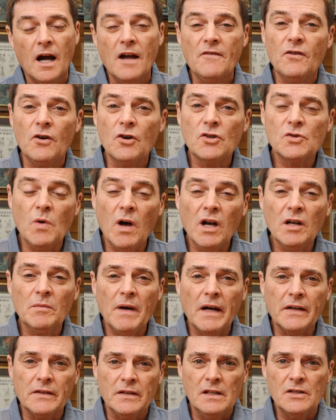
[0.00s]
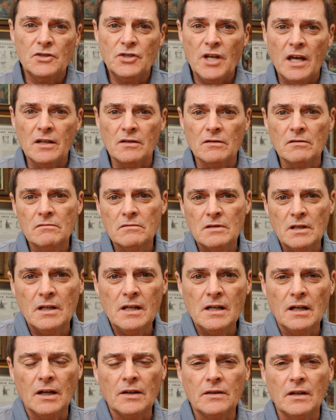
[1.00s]
Hi folks, welcome back to the channel.
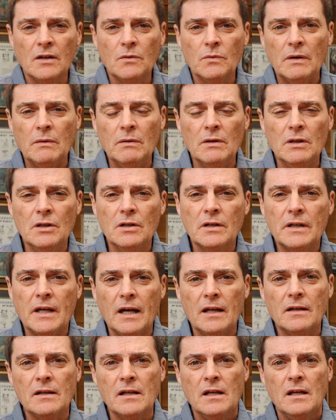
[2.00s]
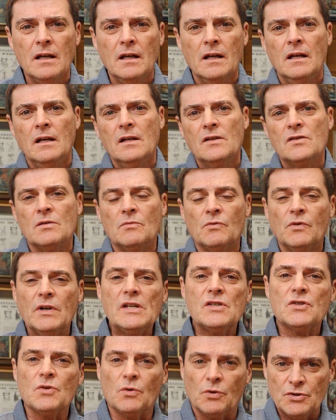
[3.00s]
Today I thought we would look at some
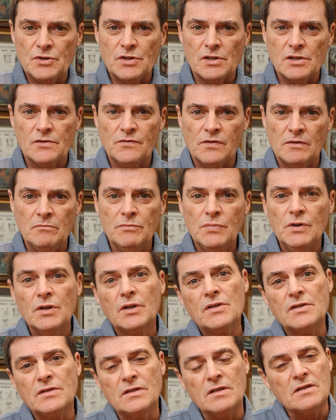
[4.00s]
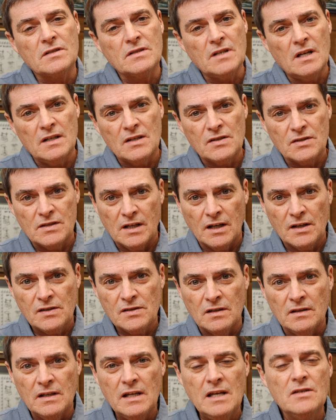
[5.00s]
resources from books to study
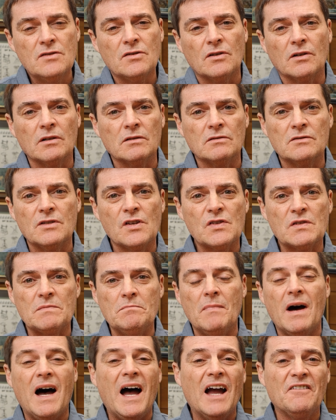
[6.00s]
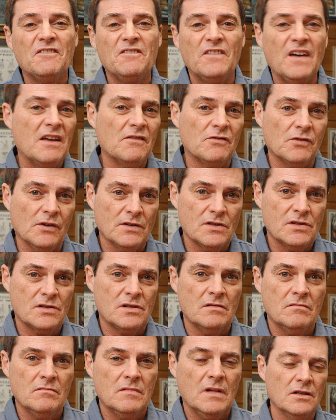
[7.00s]
sticks, and these are just my
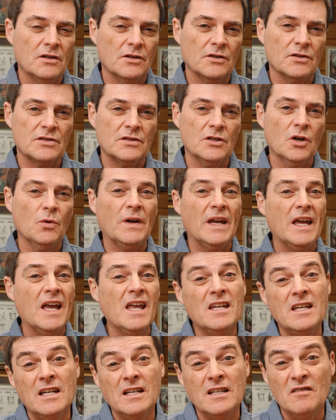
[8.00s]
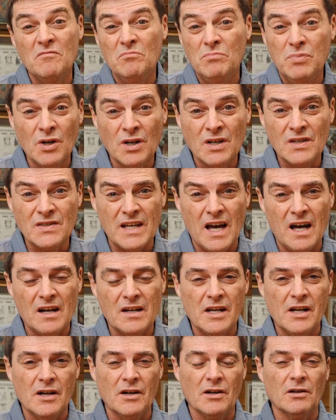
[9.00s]
favorites. There's no ending of books
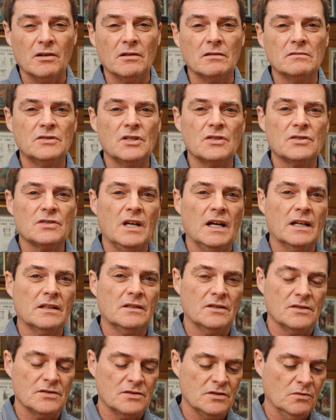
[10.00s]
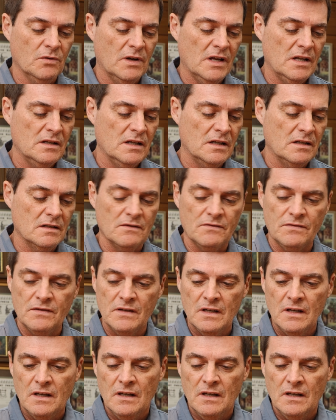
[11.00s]
out here, just like there's no ending of